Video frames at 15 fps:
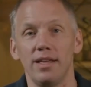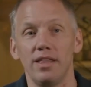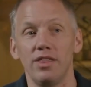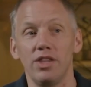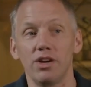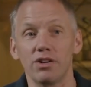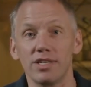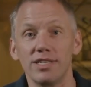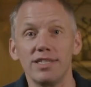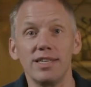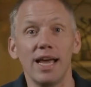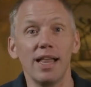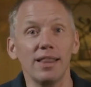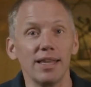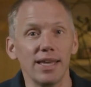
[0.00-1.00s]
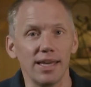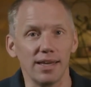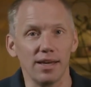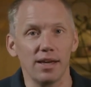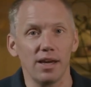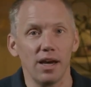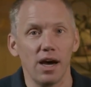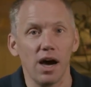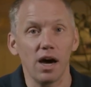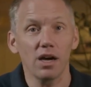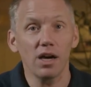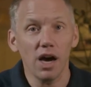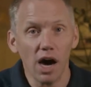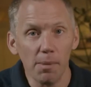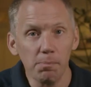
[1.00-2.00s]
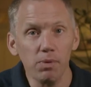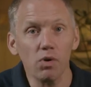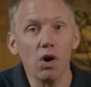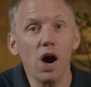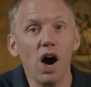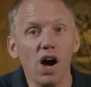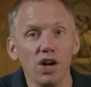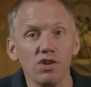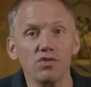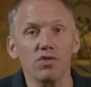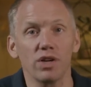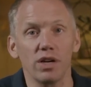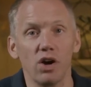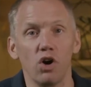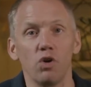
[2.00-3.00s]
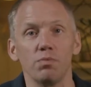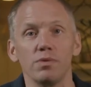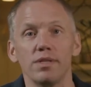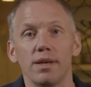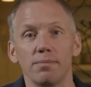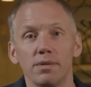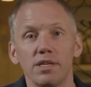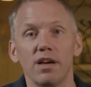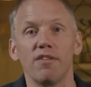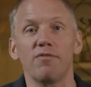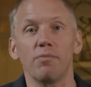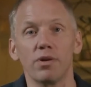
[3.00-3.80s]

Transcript: They're selling a couple hundred homes themselves